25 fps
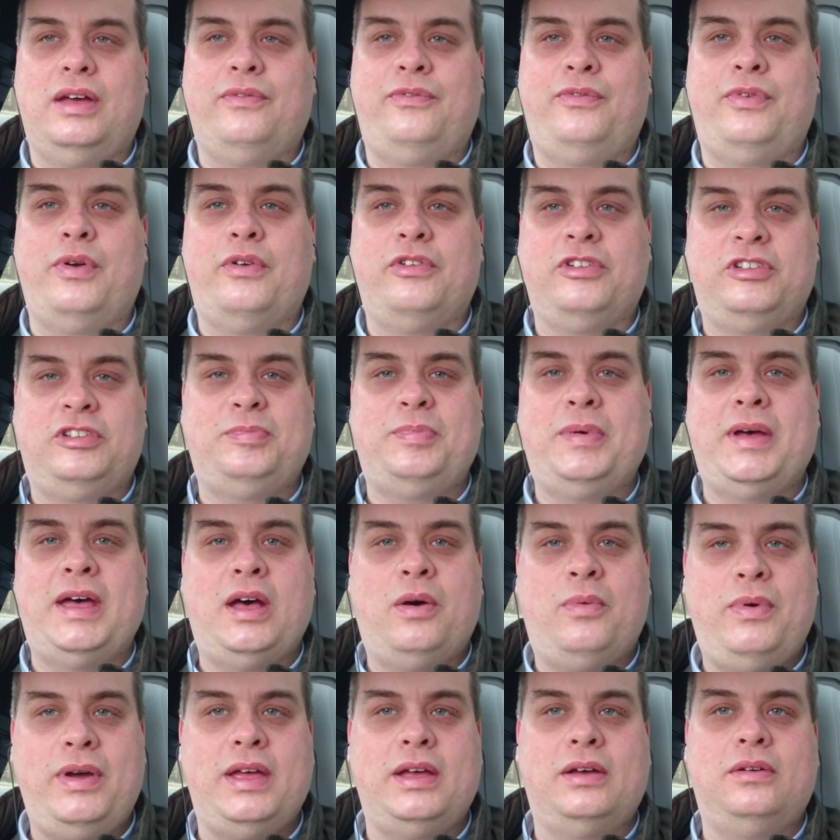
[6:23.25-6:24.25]
for a
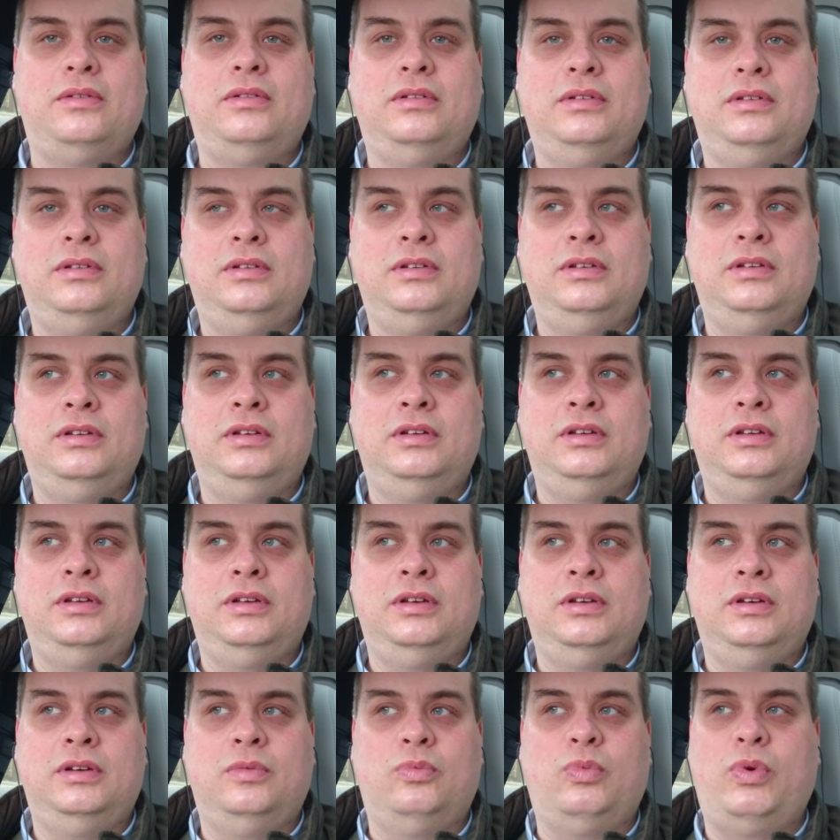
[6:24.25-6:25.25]
spare wheel?
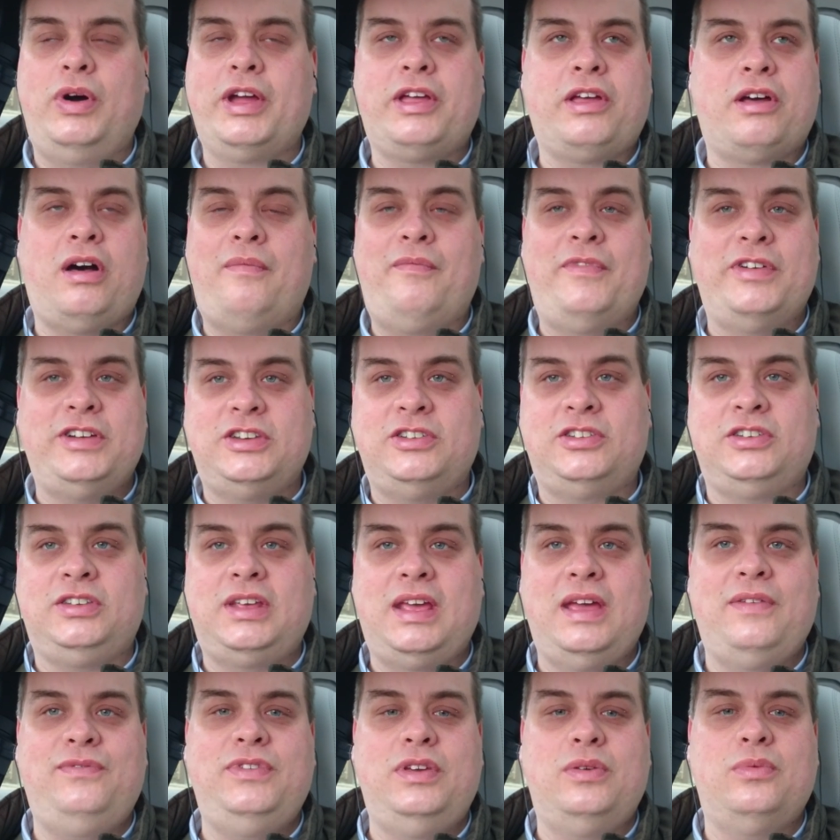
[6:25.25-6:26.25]
Why can't they just
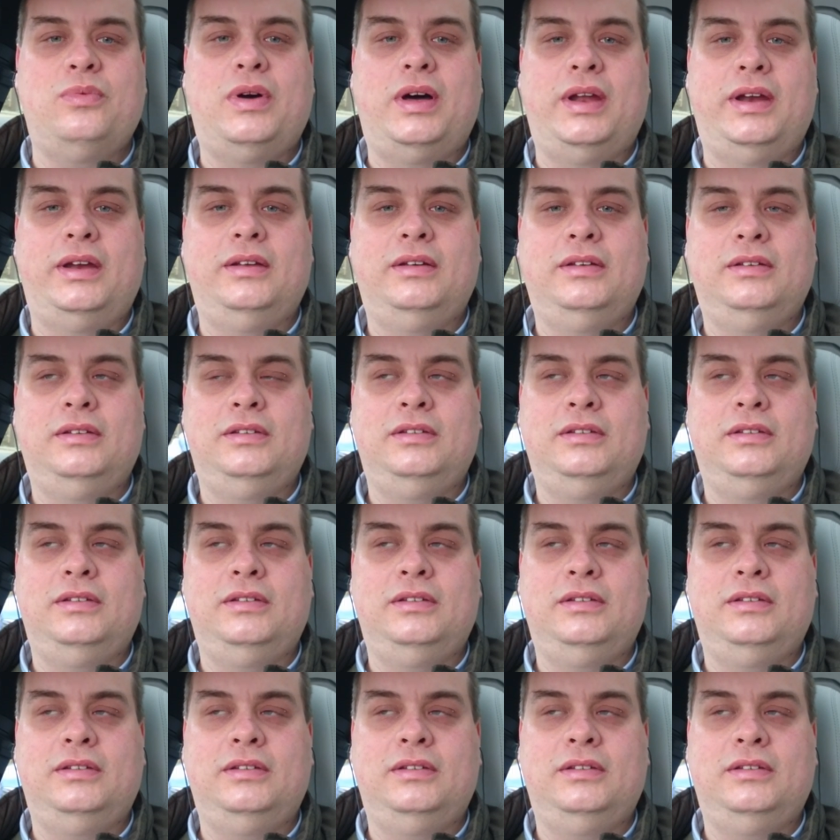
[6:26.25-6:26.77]
give you one?